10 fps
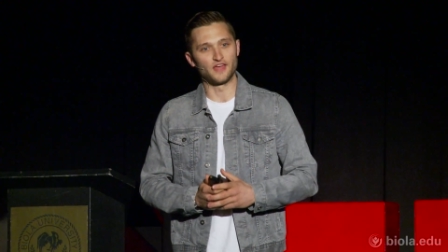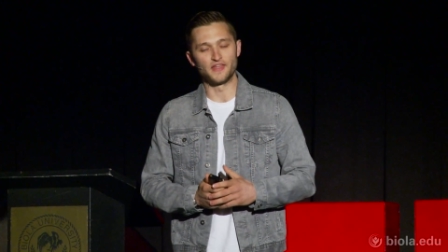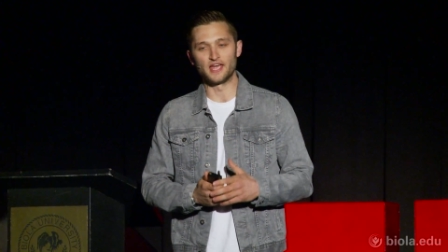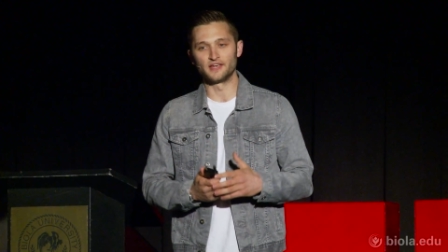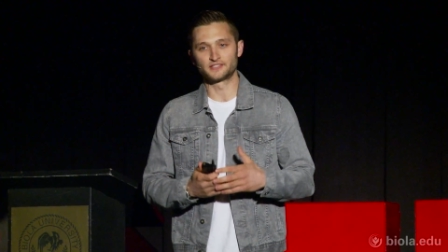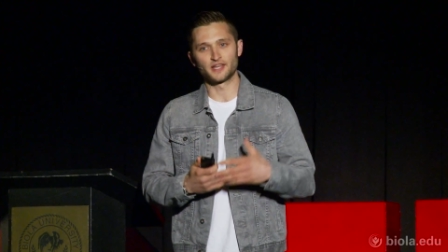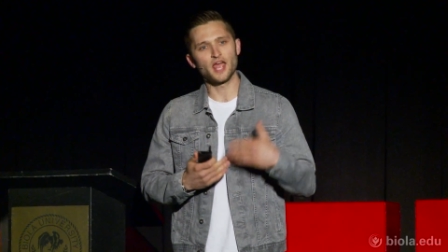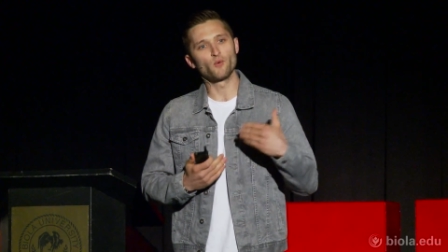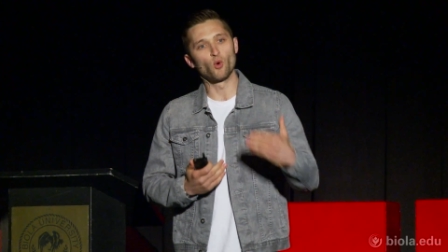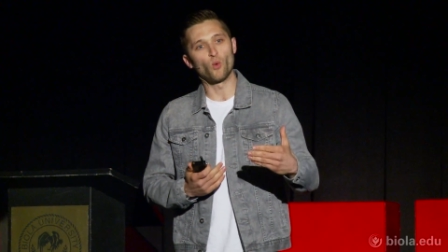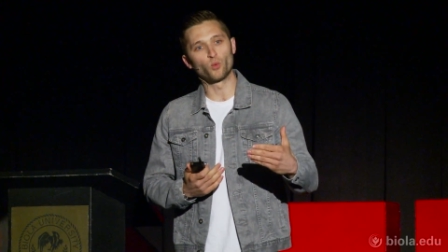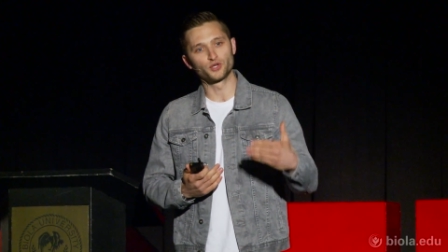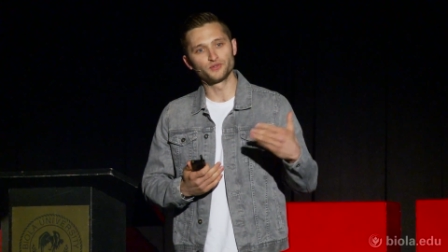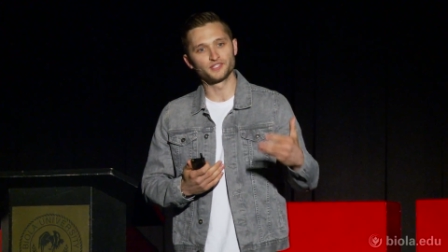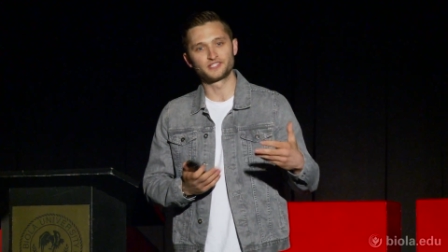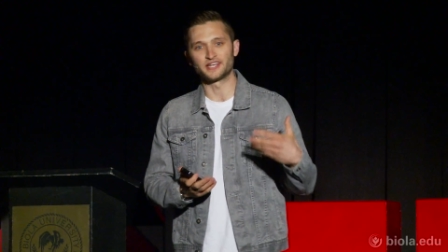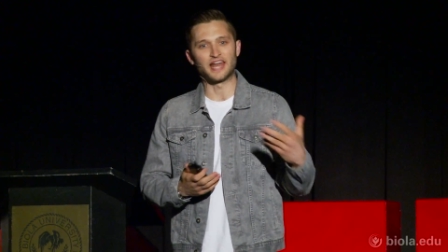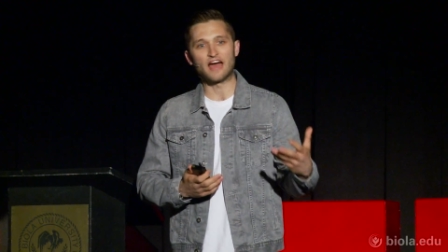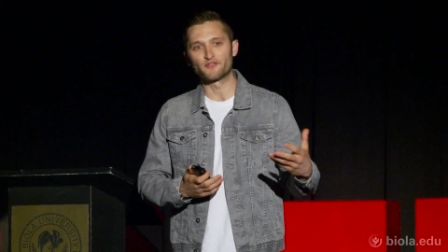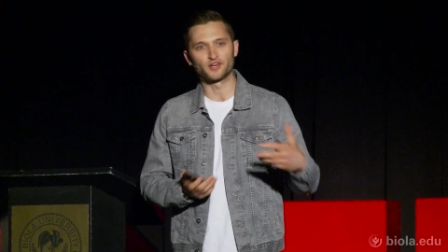And they said, hey, well, we're doing this thing in
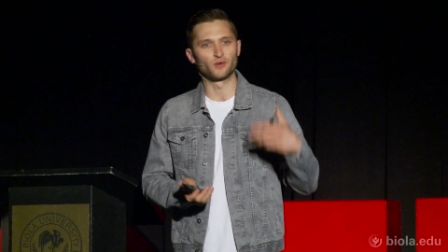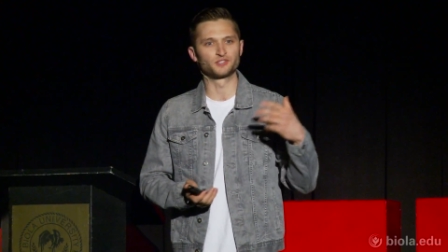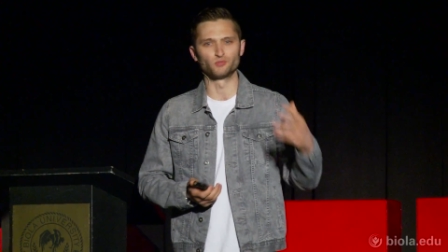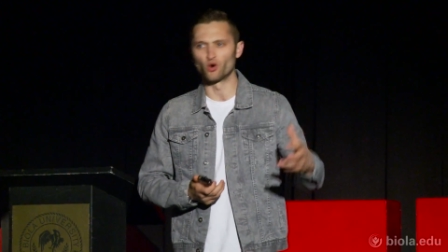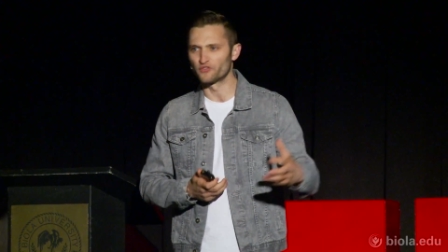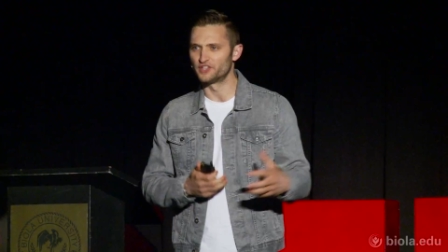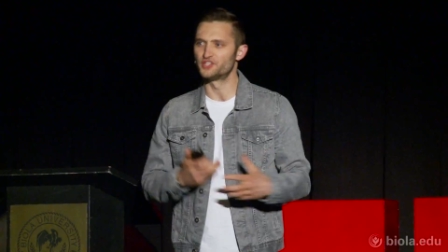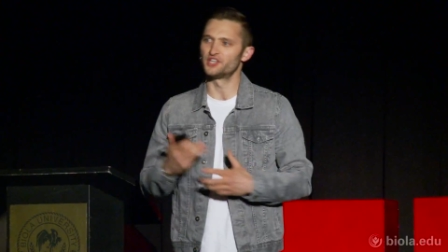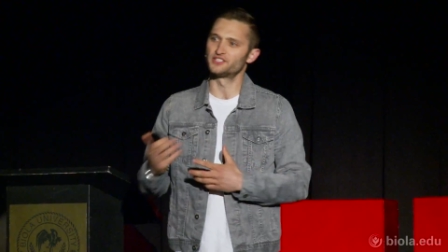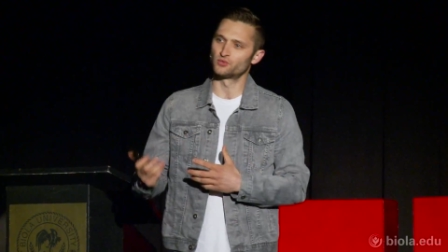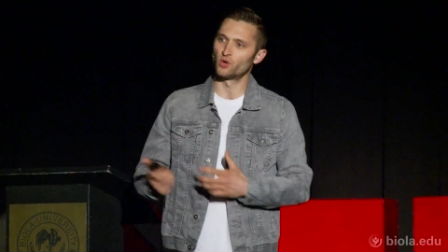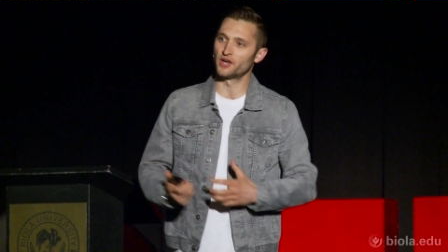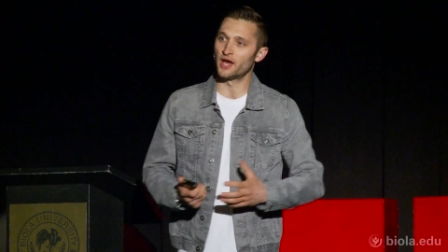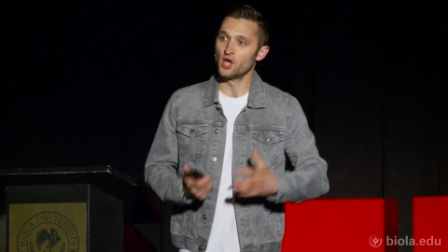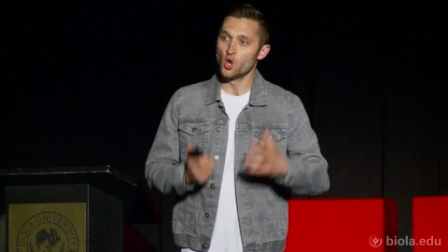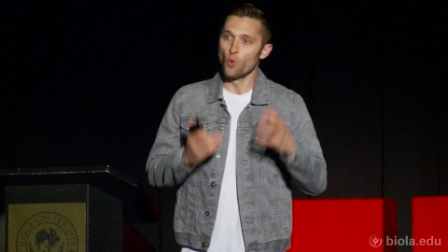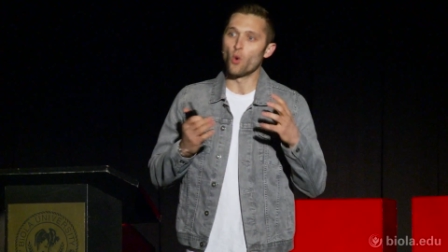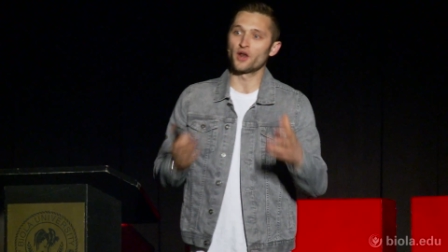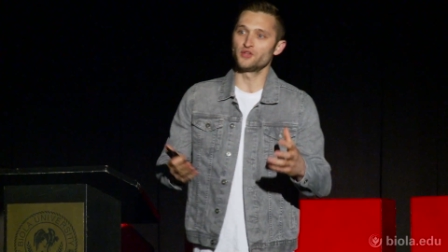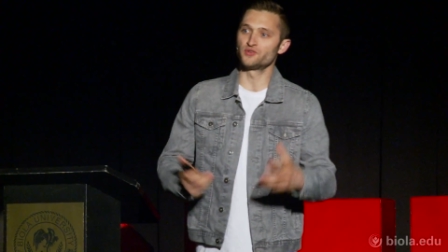Africa with some orphanages and whatnot.
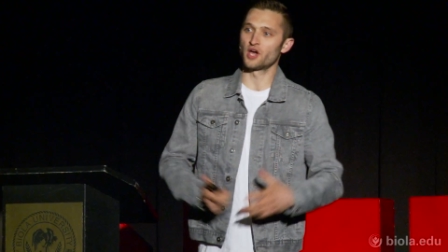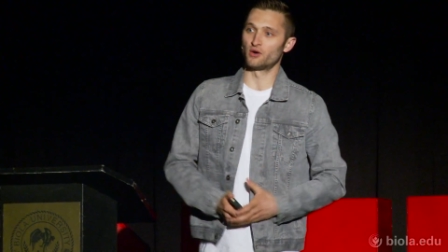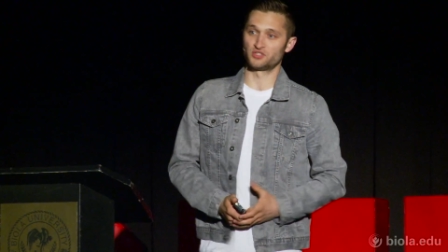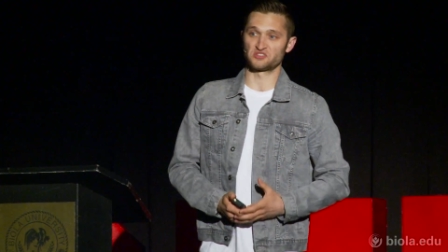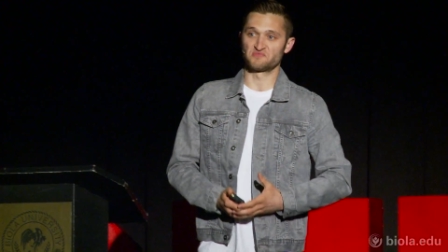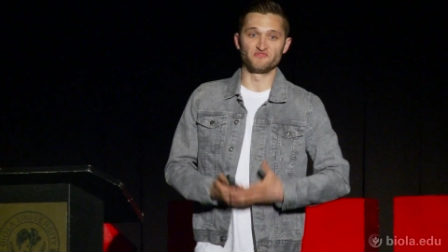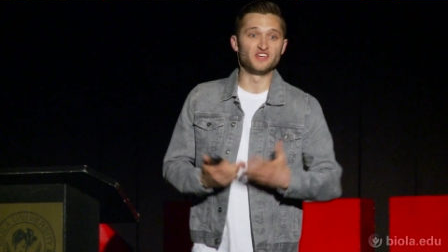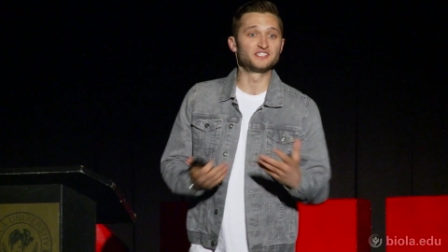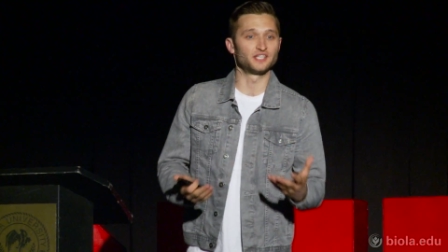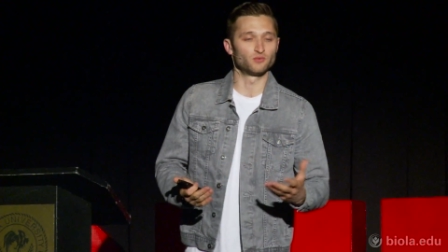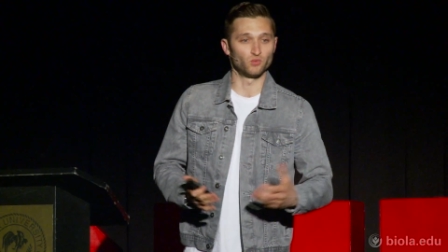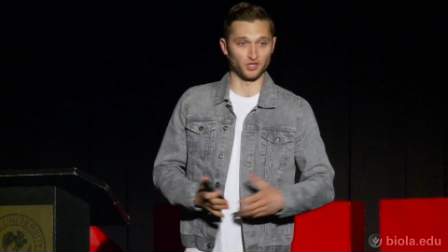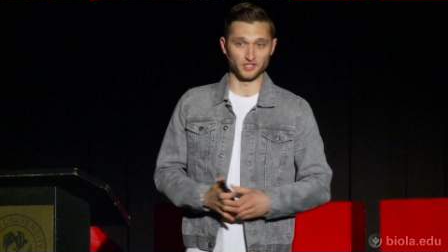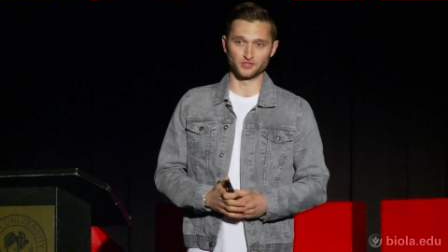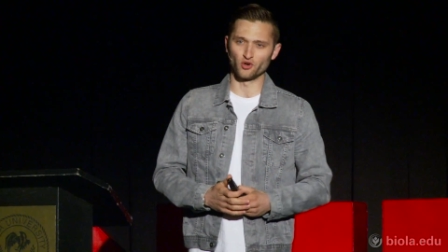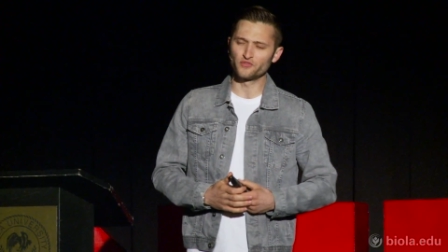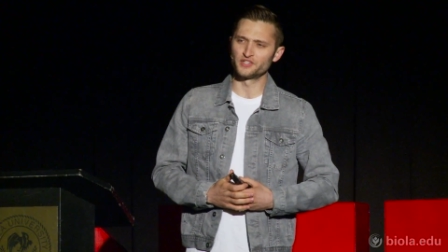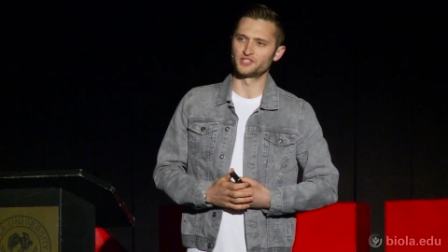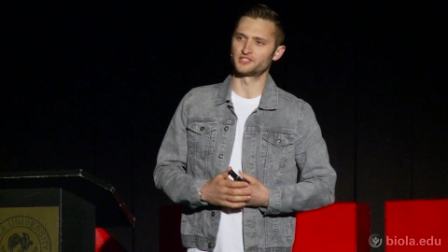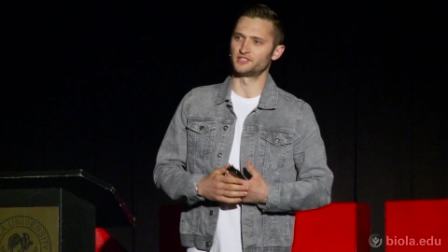Why don't you go and just visit one of these
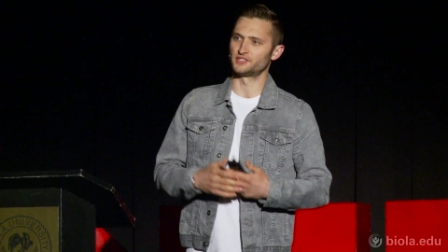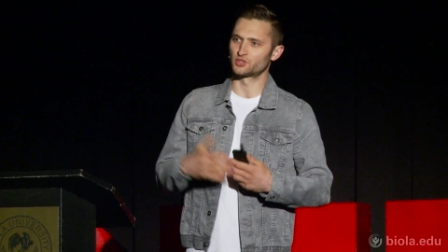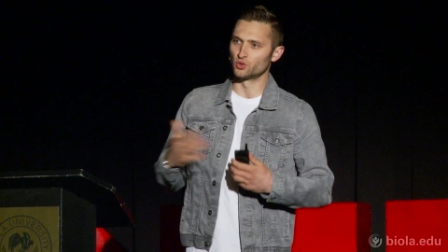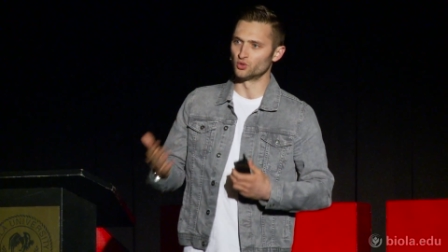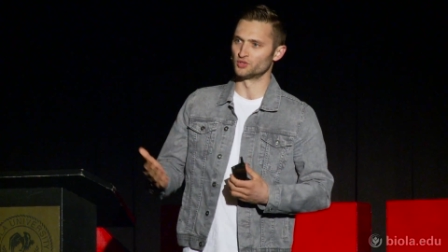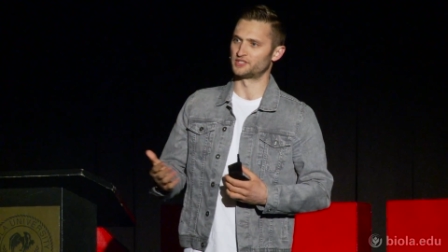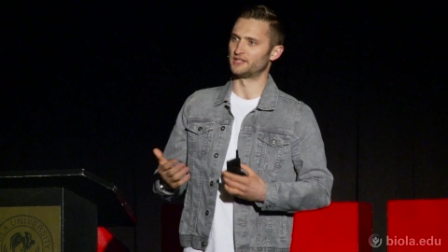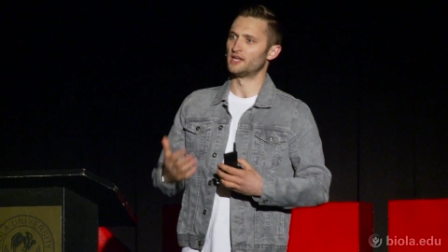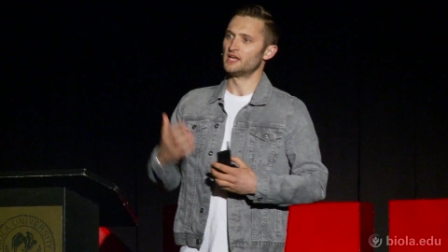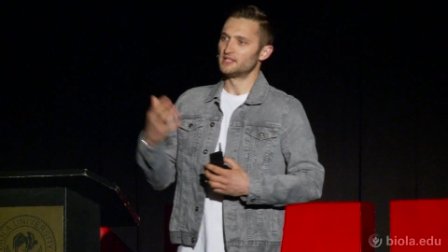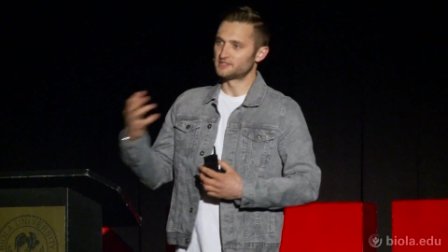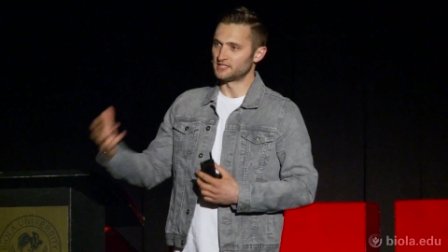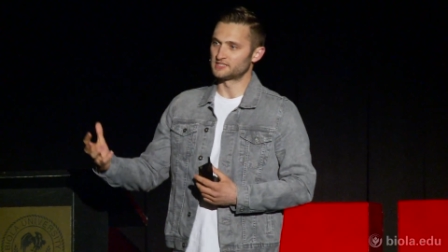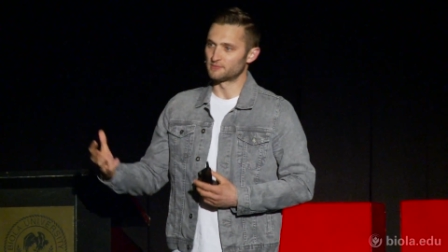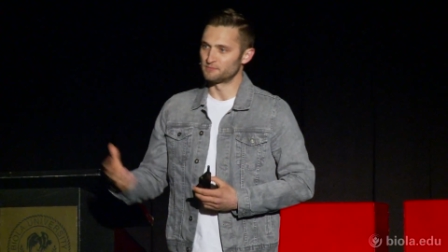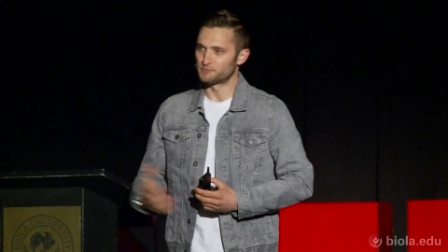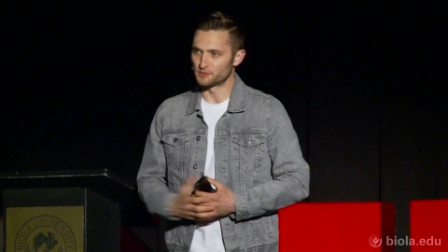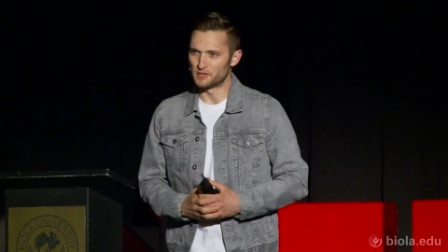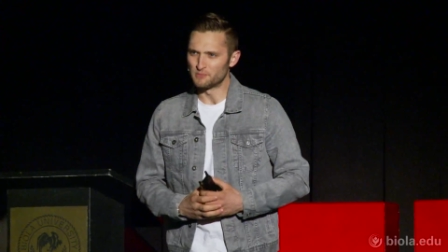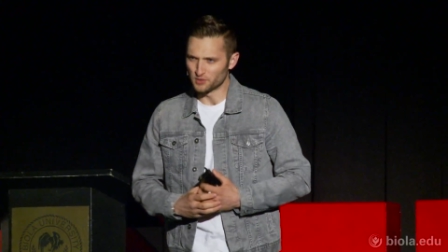orphanages and these schools and see some,
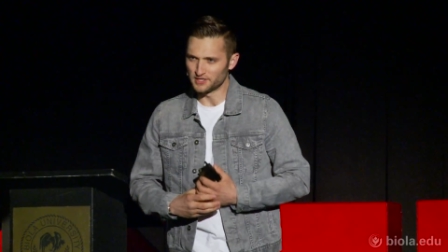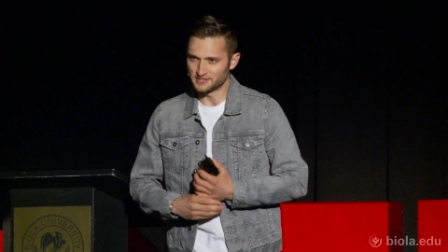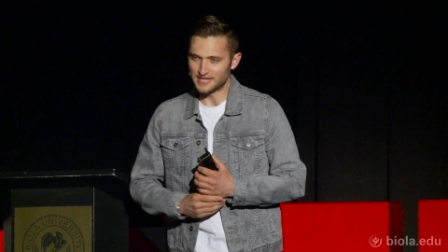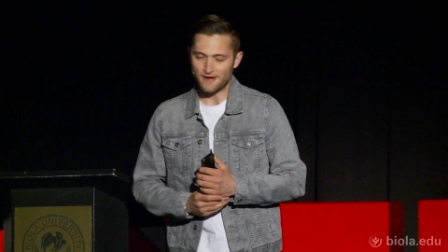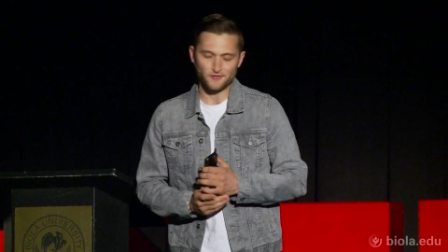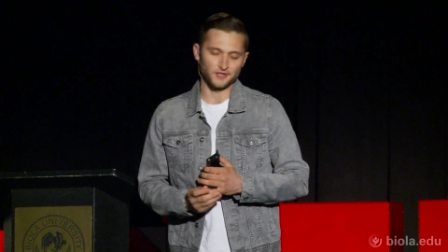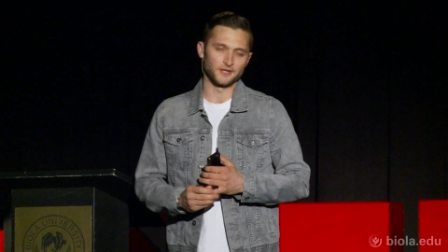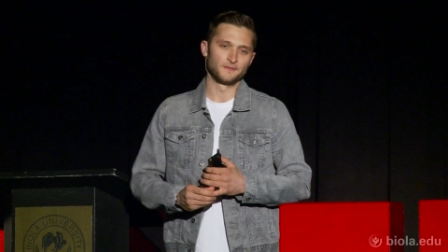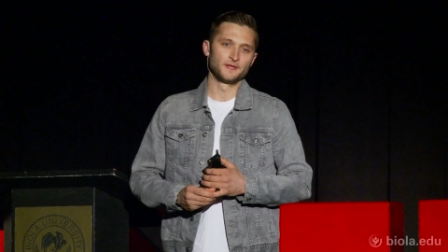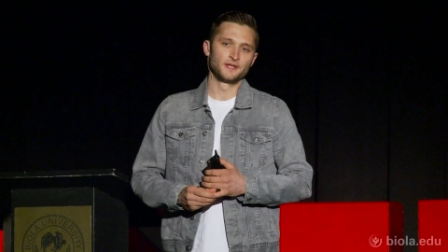some people in East Africa?